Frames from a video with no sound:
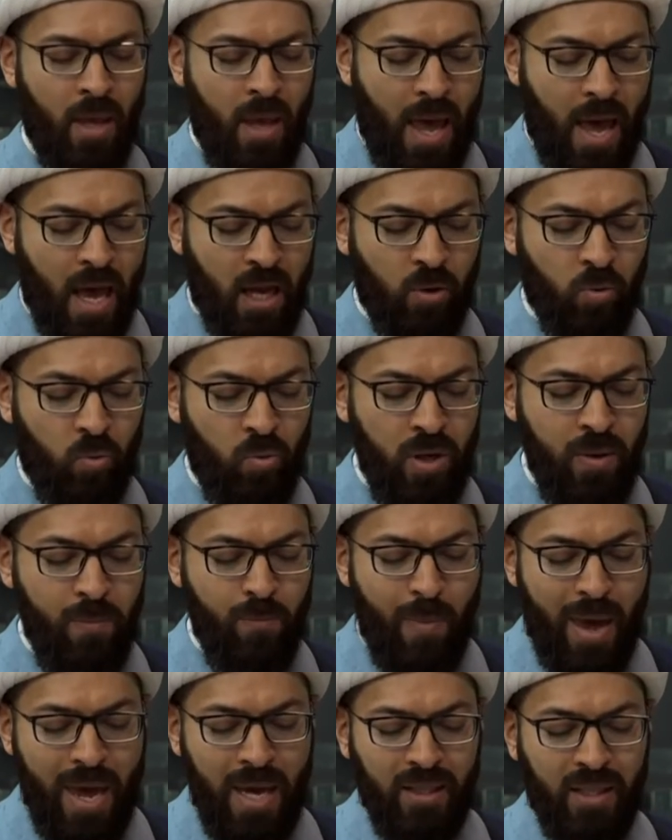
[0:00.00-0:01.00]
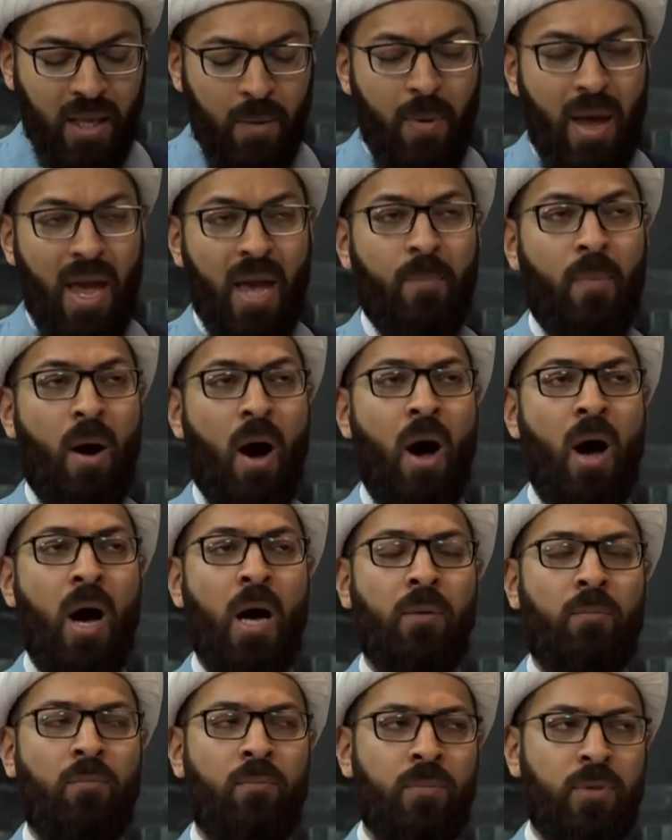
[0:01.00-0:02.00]
And we make them
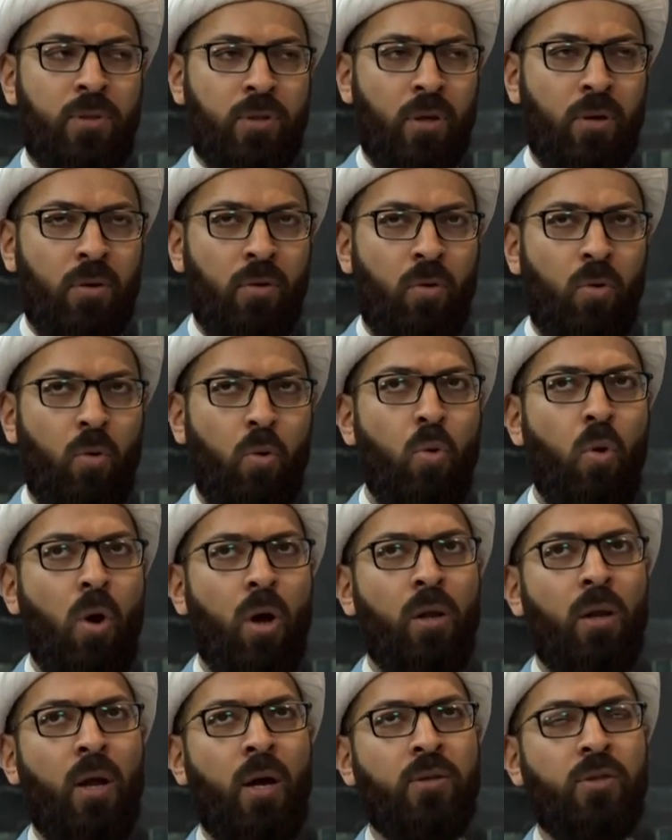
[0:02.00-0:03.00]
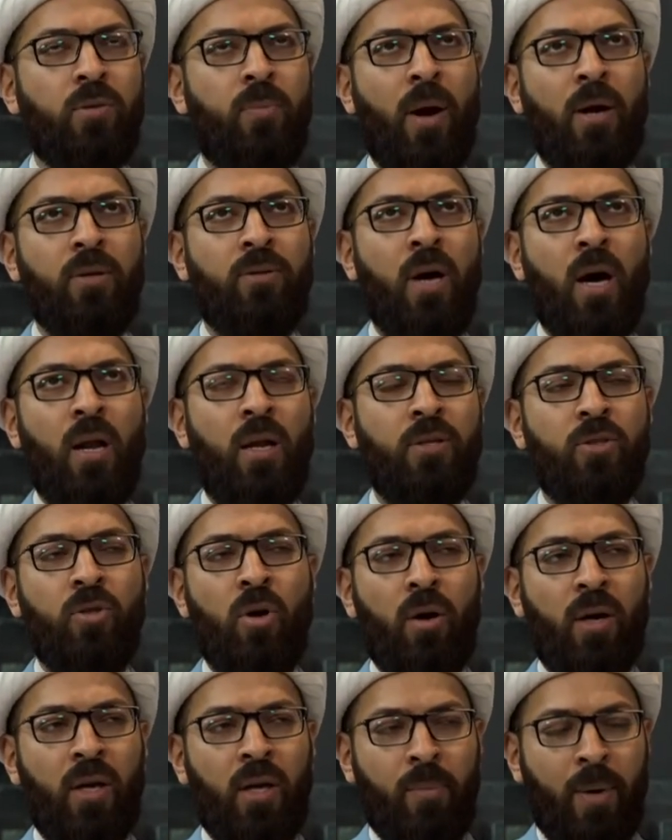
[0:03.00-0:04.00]
imams. Who Allah subhanahu wa ta'ala is
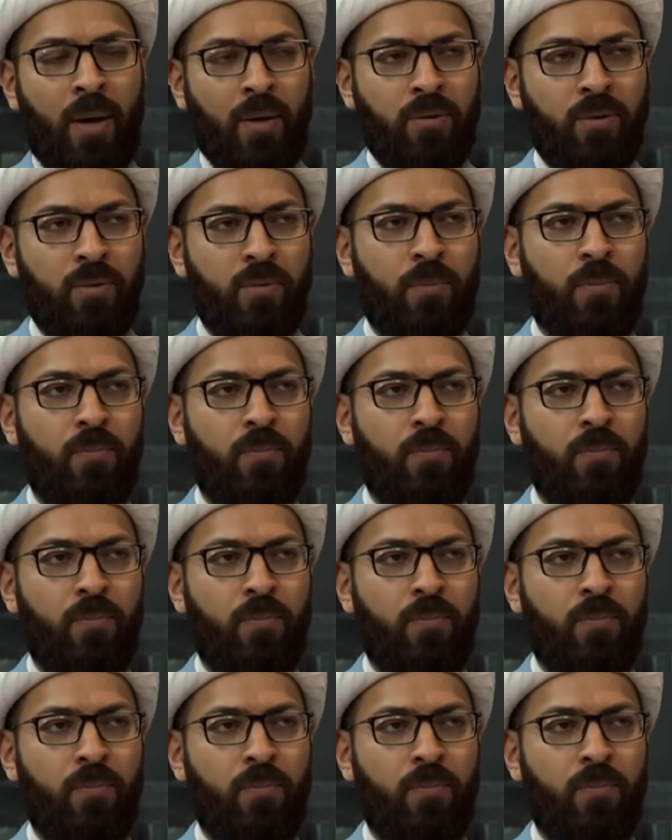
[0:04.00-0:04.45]
talking about?